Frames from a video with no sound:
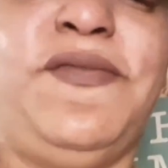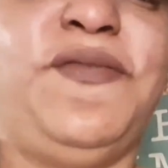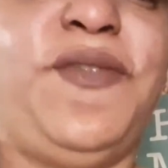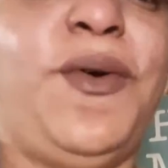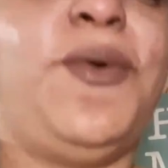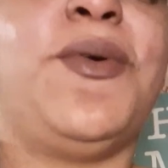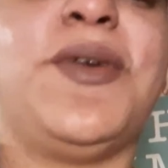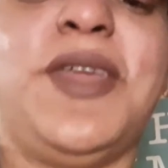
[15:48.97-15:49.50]

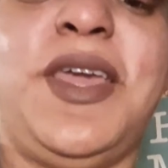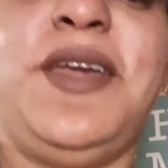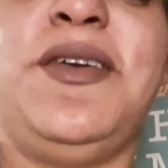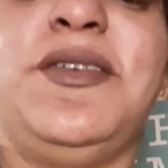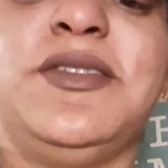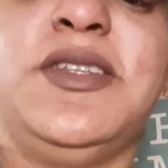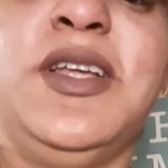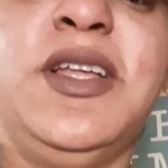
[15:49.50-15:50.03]
4
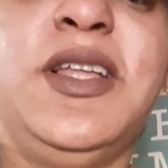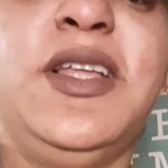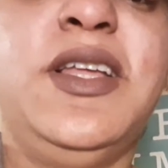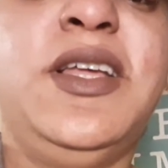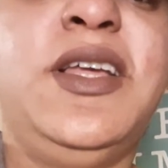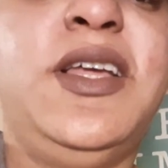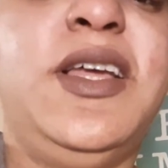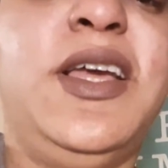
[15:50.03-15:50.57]
years.
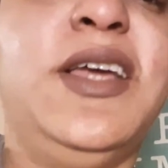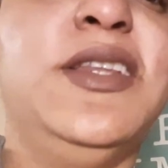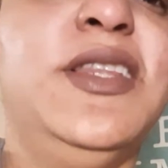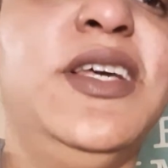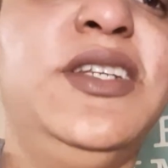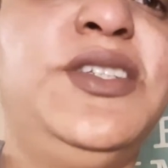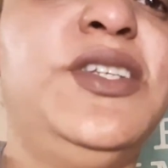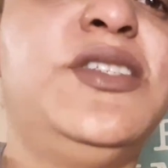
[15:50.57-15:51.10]
And
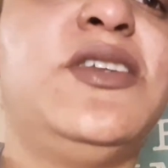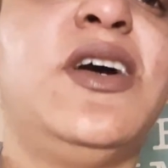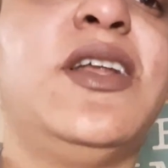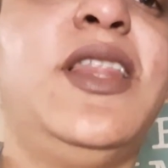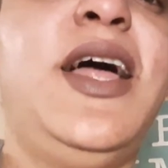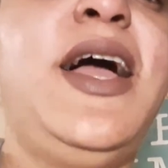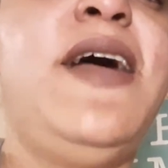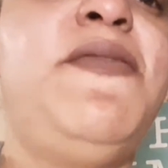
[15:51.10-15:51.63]
then she
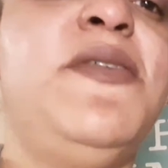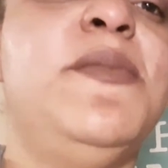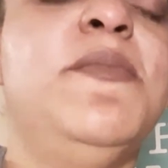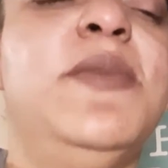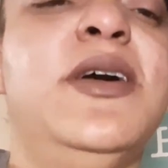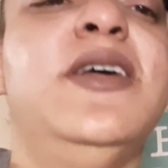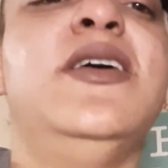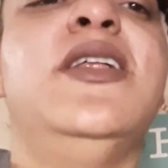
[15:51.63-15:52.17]
started
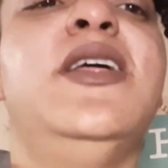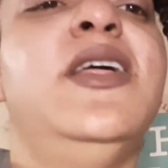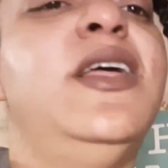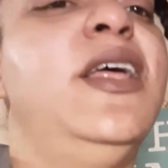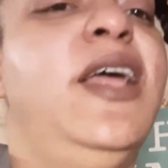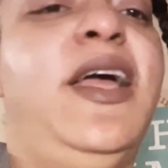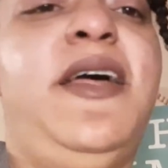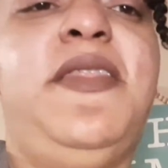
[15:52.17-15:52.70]
laughing, but
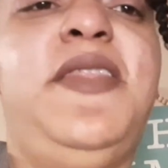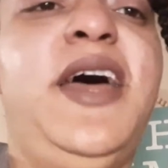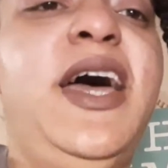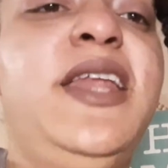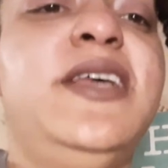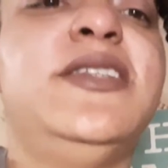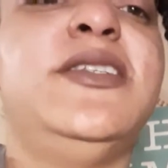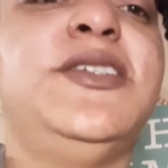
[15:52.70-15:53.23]

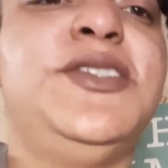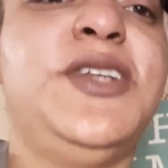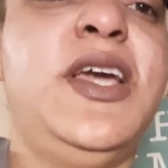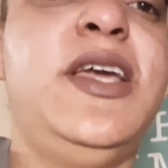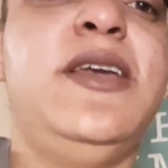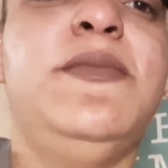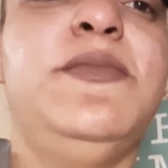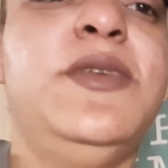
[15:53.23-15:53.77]
that is a
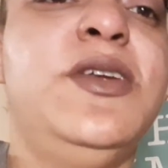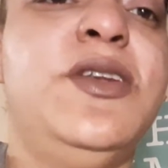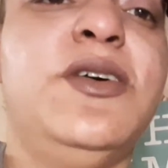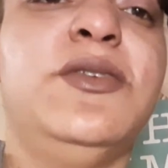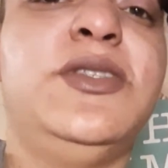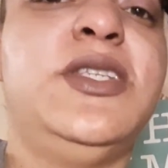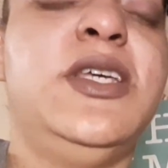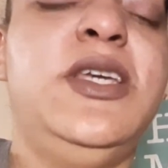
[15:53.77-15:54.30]
shame,
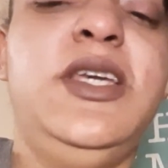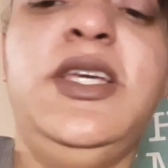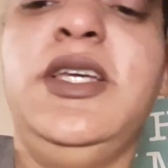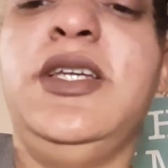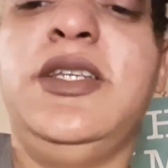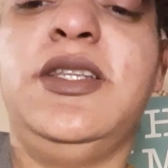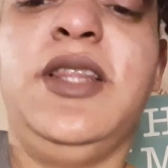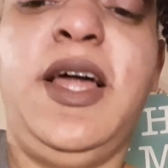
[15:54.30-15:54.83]
to
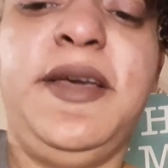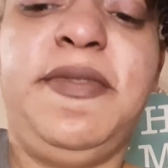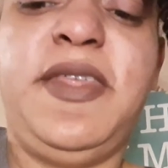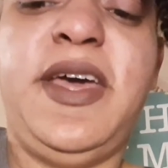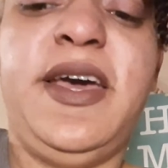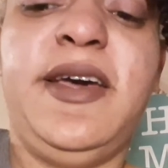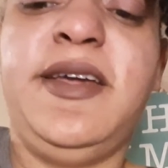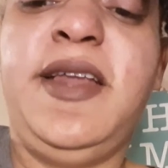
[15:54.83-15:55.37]
eat like
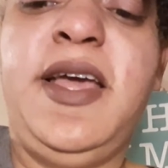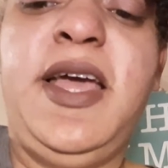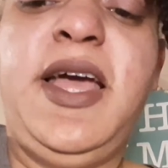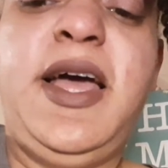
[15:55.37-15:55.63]
that.